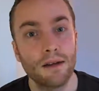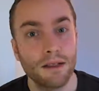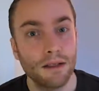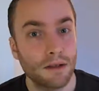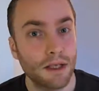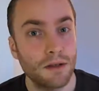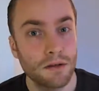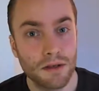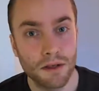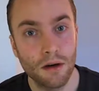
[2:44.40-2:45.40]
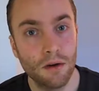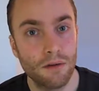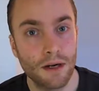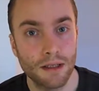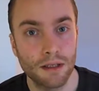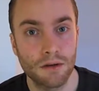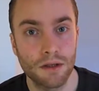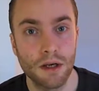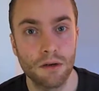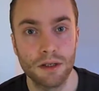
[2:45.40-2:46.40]
you can do so over at
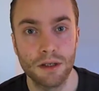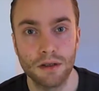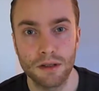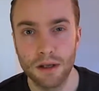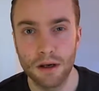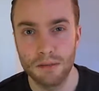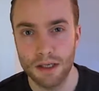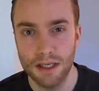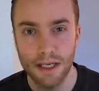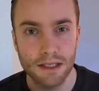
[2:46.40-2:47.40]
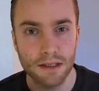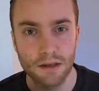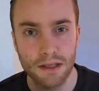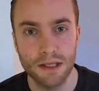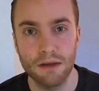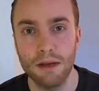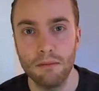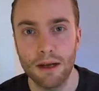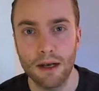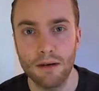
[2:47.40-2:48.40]
gosucoaching.com. There's links to the stream
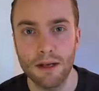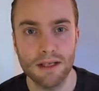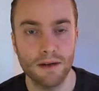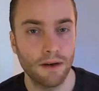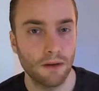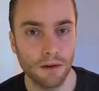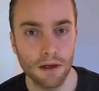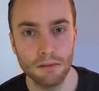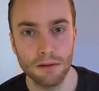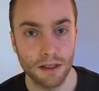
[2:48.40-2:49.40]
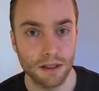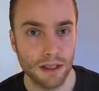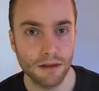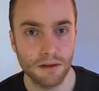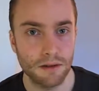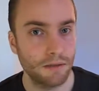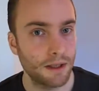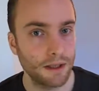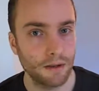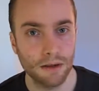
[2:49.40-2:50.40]
there. ESFI World will continue to
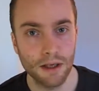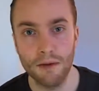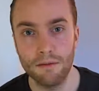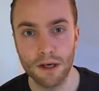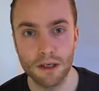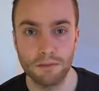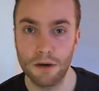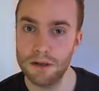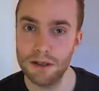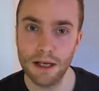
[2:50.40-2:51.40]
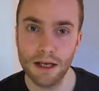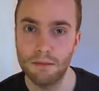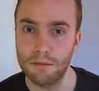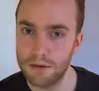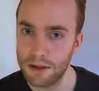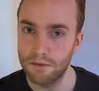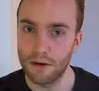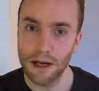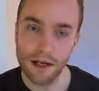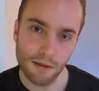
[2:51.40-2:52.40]
bring you coverage. Personally, I'm rooting for
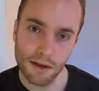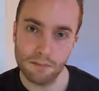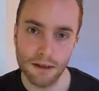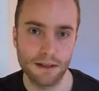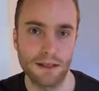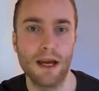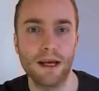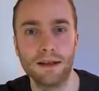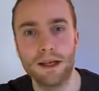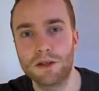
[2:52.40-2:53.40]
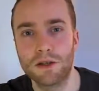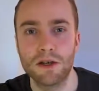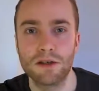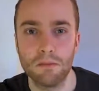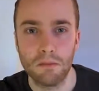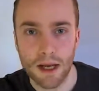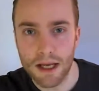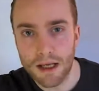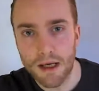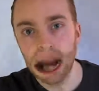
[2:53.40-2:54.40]
Liquid, but hey, that's just me.